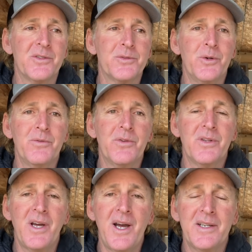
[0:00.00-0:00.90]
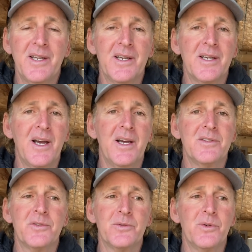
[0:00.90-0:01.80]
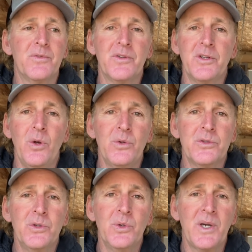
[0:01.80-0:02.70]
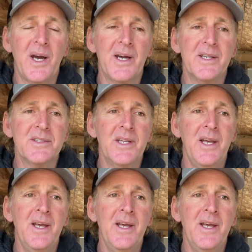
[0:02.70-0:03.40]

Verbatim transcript: there's room for the high-tech guys there's room for the old school guys